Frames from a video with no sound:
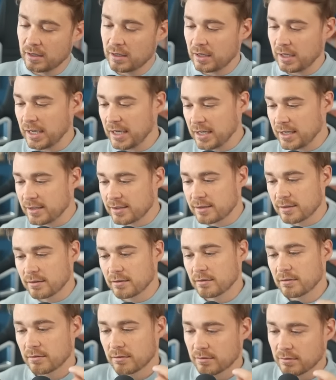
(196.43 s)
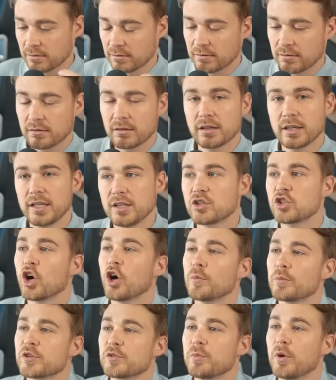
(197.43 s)
is in
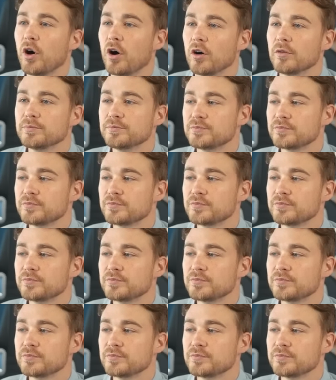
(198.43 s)
top spot.